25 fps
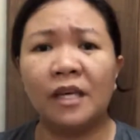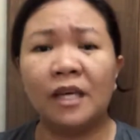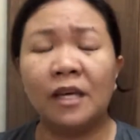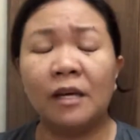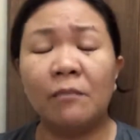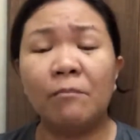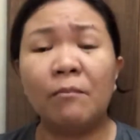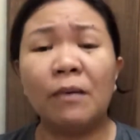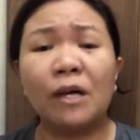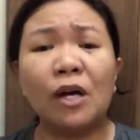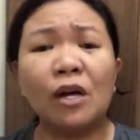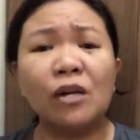
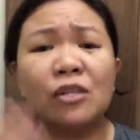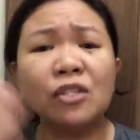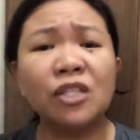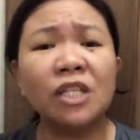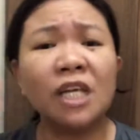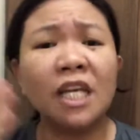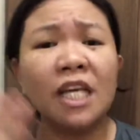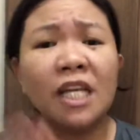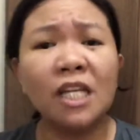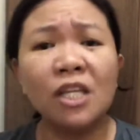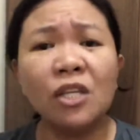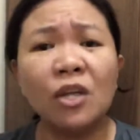because
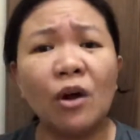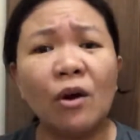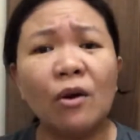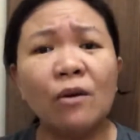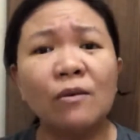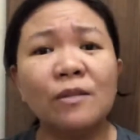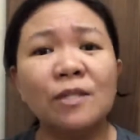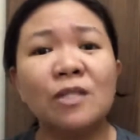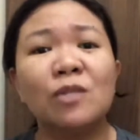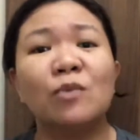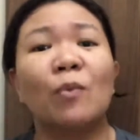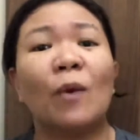she
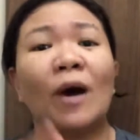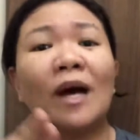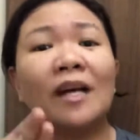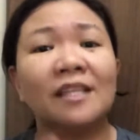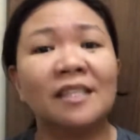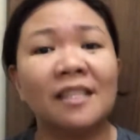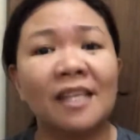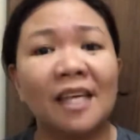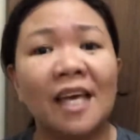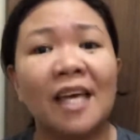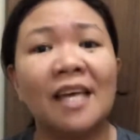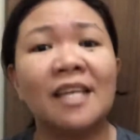knows
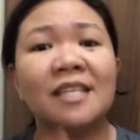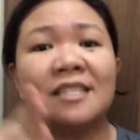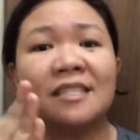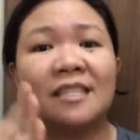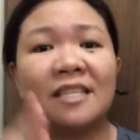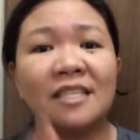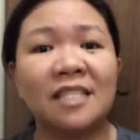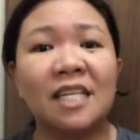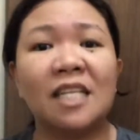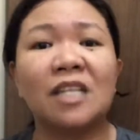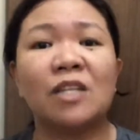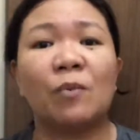what is the
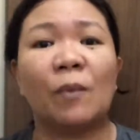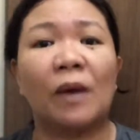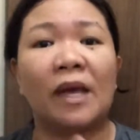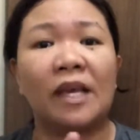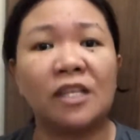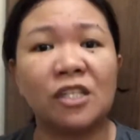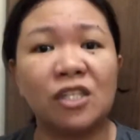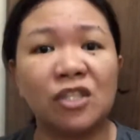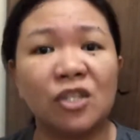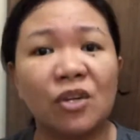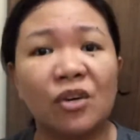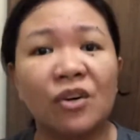
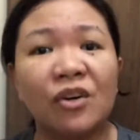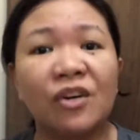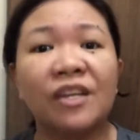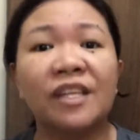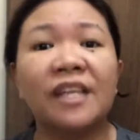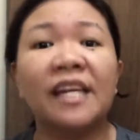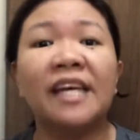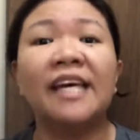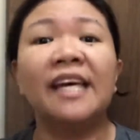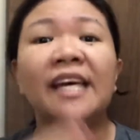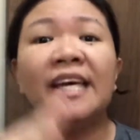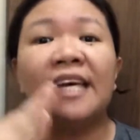
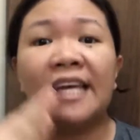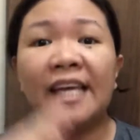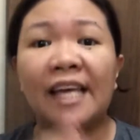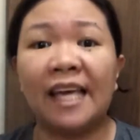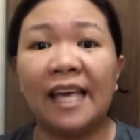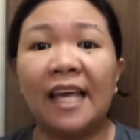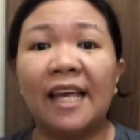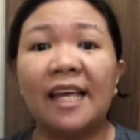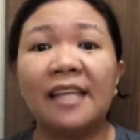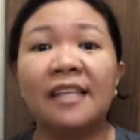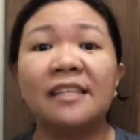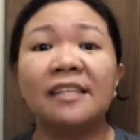situation
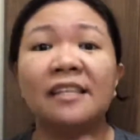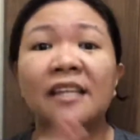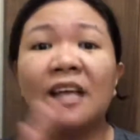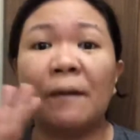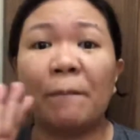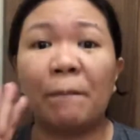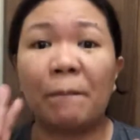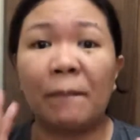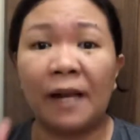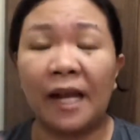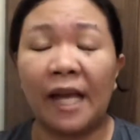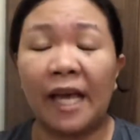in the
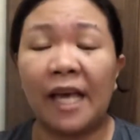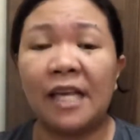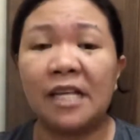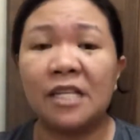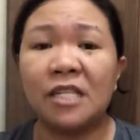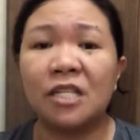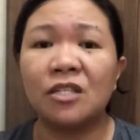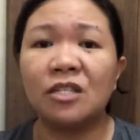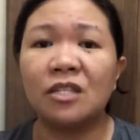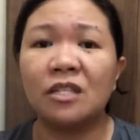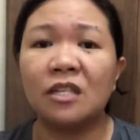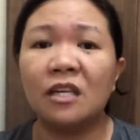
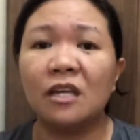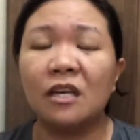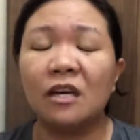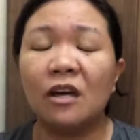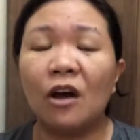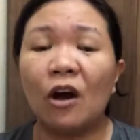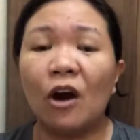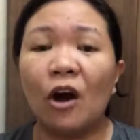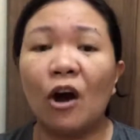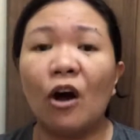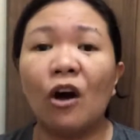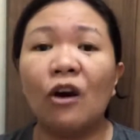place
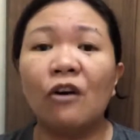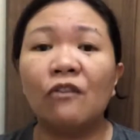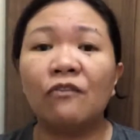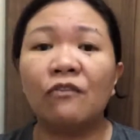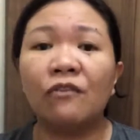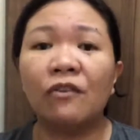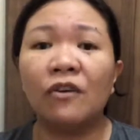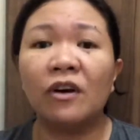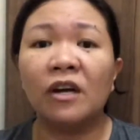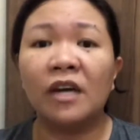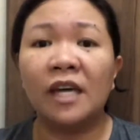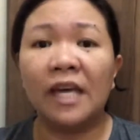
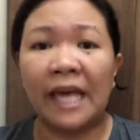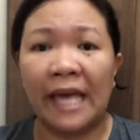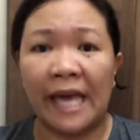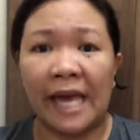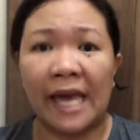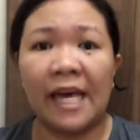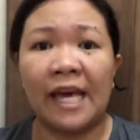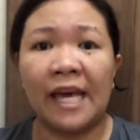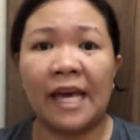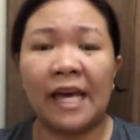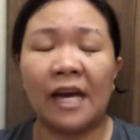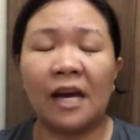of
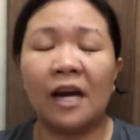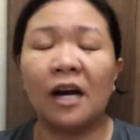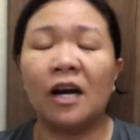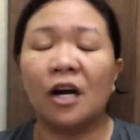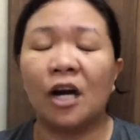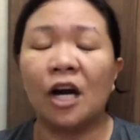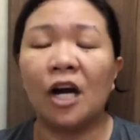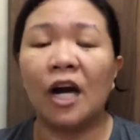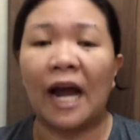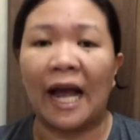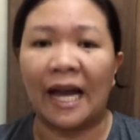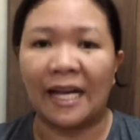
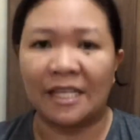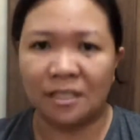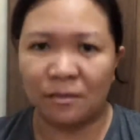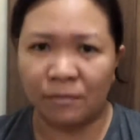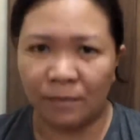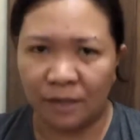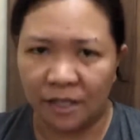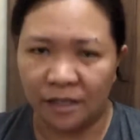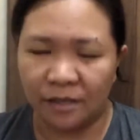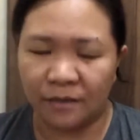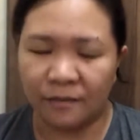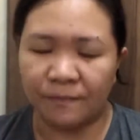her
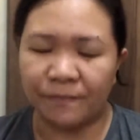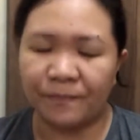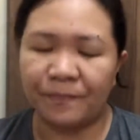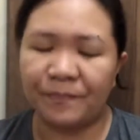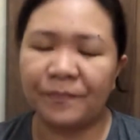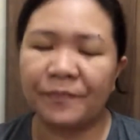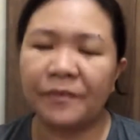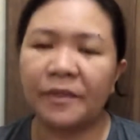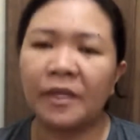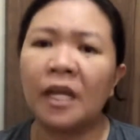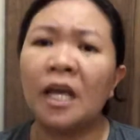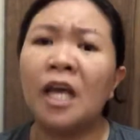husband.
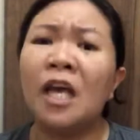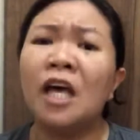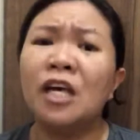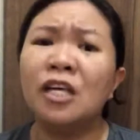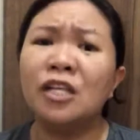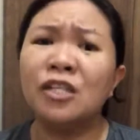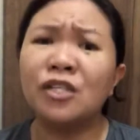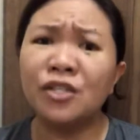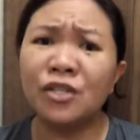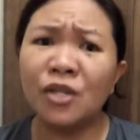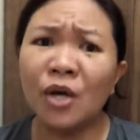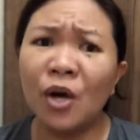
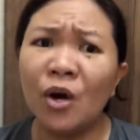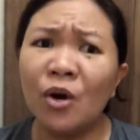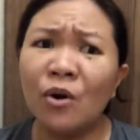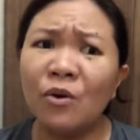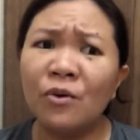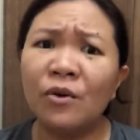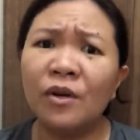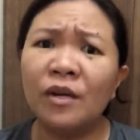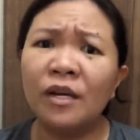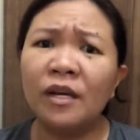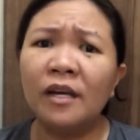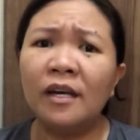
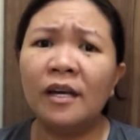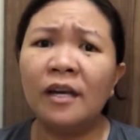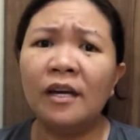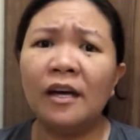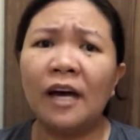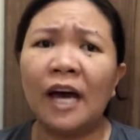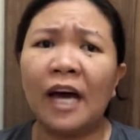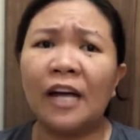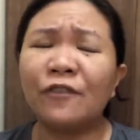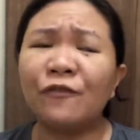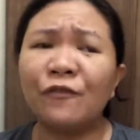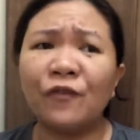So
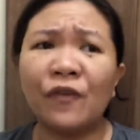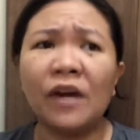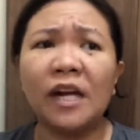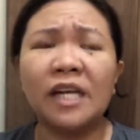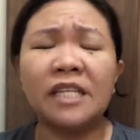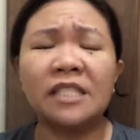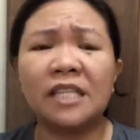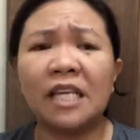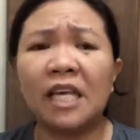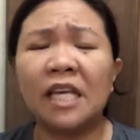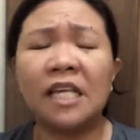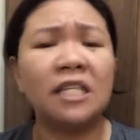at
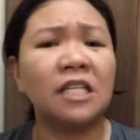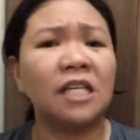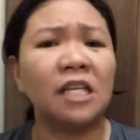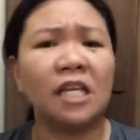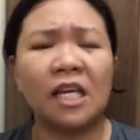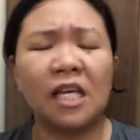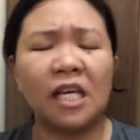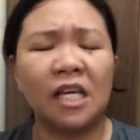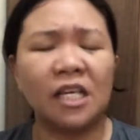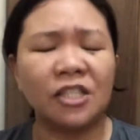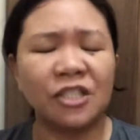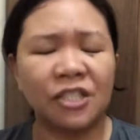first
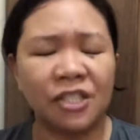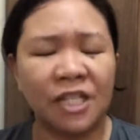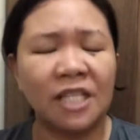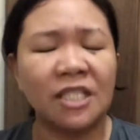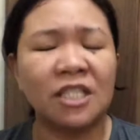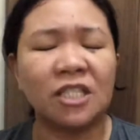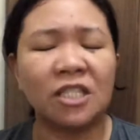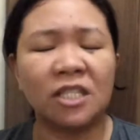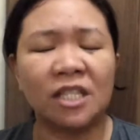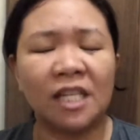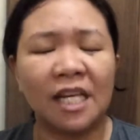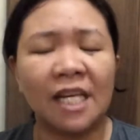
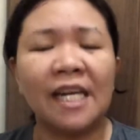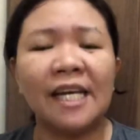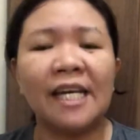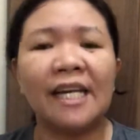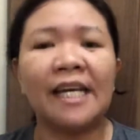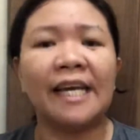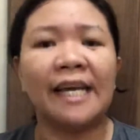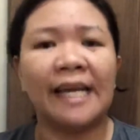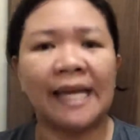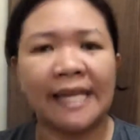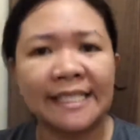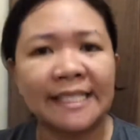she's really
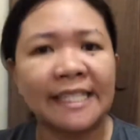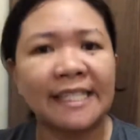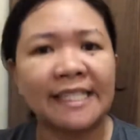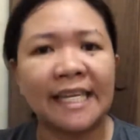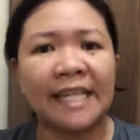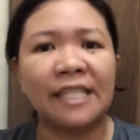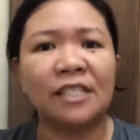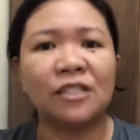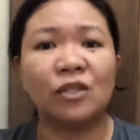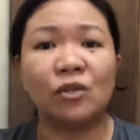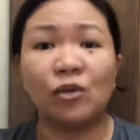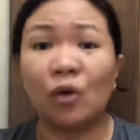
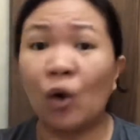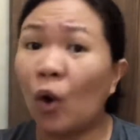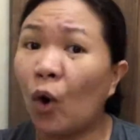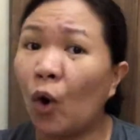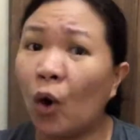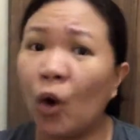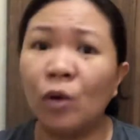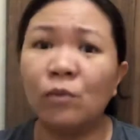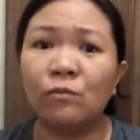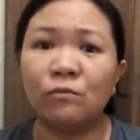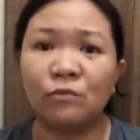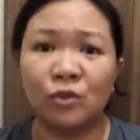hesitant to go
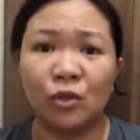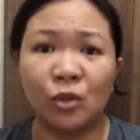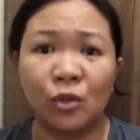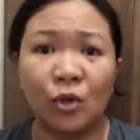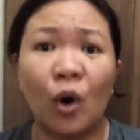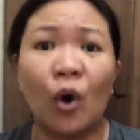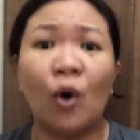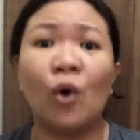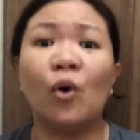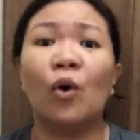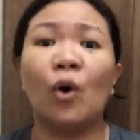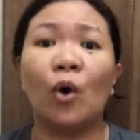
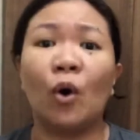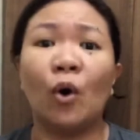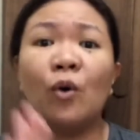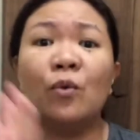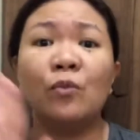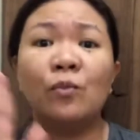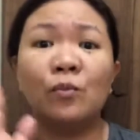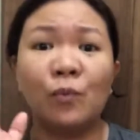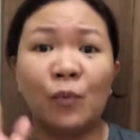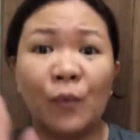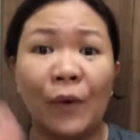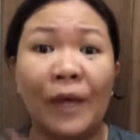
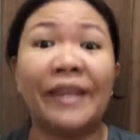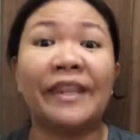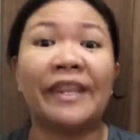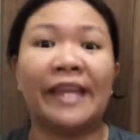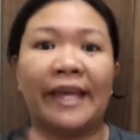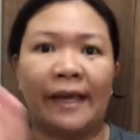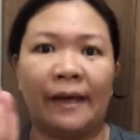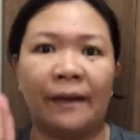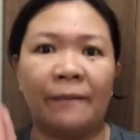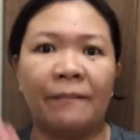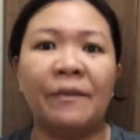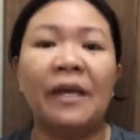home with
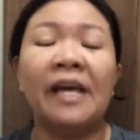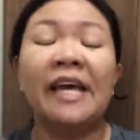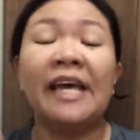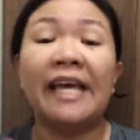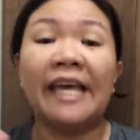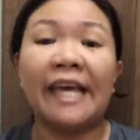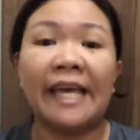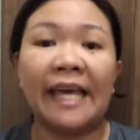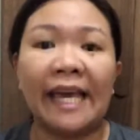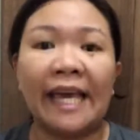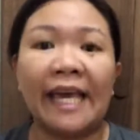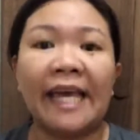him
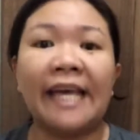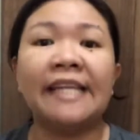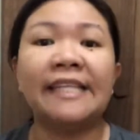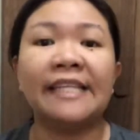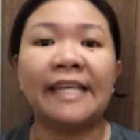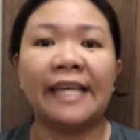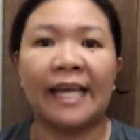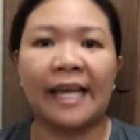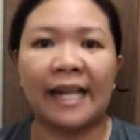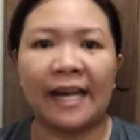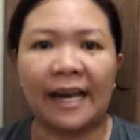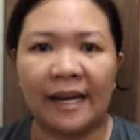in
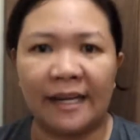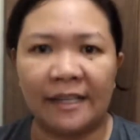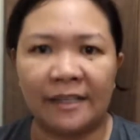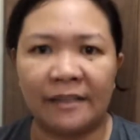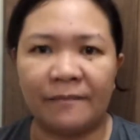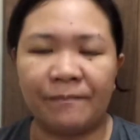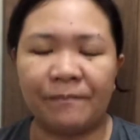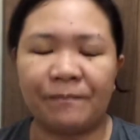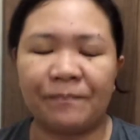Iran.